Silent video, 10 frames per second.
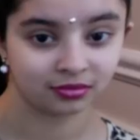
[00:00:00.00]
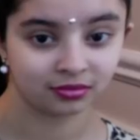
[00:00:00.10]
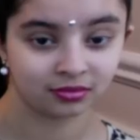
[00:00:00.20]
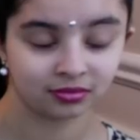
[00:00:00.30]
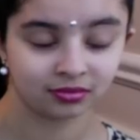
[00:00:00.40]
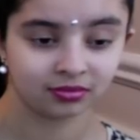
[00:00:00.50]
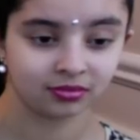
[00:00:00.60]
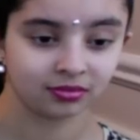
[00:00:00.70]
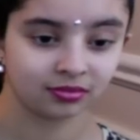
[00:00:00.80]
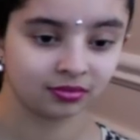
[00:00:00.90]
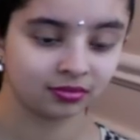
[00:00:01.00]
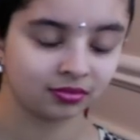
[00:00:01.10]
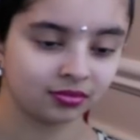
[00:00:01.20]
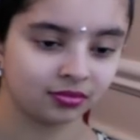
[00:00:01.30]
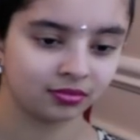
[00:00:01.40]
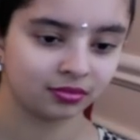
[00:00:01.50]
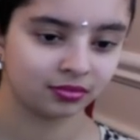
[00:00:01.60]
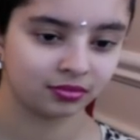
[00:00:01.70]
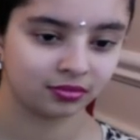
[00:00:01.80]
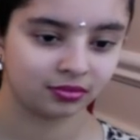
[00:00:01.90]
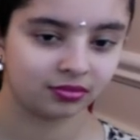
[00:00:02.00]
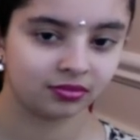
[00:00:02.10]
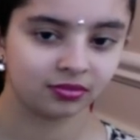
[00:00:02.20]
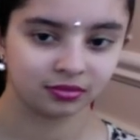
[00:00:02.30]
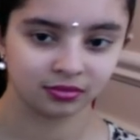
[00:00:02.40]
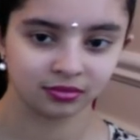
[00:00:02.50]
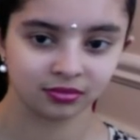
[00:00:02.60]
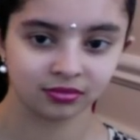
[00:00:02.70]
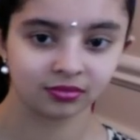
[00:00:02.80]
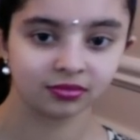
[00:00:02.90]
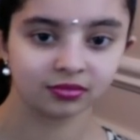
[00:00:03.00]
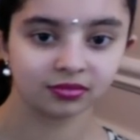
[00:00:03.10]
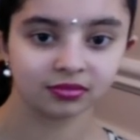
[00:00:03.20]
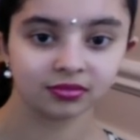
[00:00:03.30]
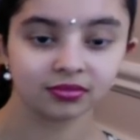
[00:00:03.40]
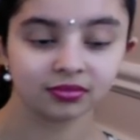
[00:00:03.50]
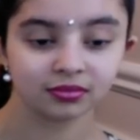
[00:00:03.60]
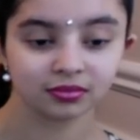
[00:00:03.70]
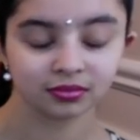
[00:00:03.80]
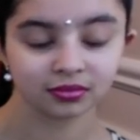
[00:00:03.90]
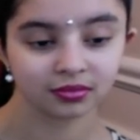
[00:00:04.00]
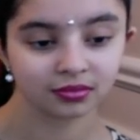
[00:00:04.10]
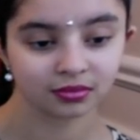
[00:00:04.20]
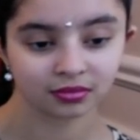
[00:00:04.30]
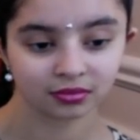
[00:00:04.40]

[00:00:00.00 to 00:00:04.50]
[no speech]